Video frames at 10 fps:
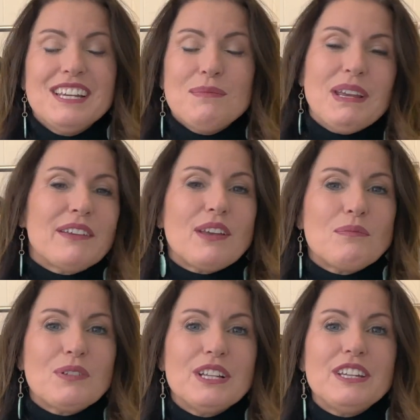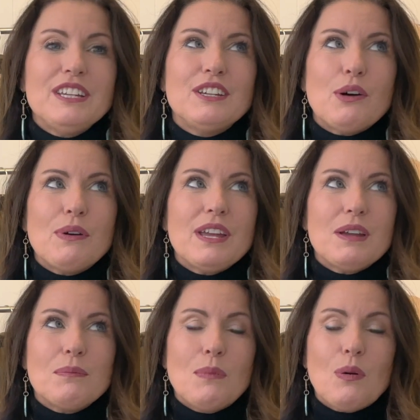because I'm really
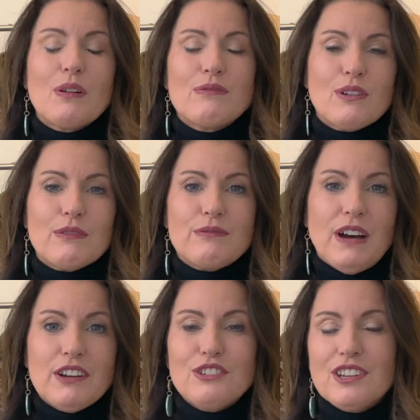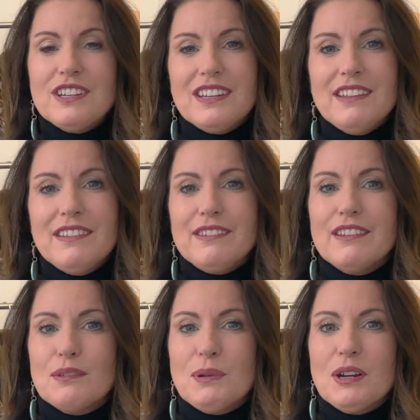going more for function in this
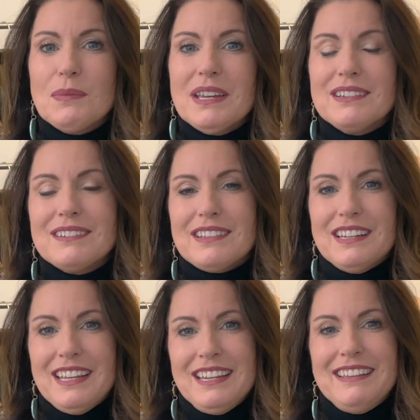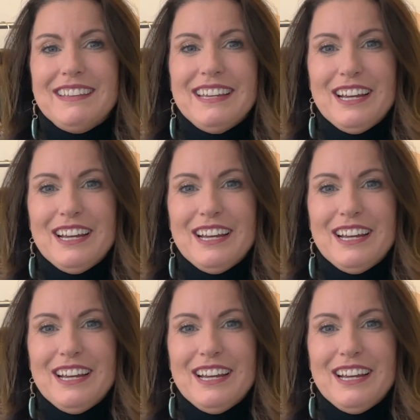experiment than anything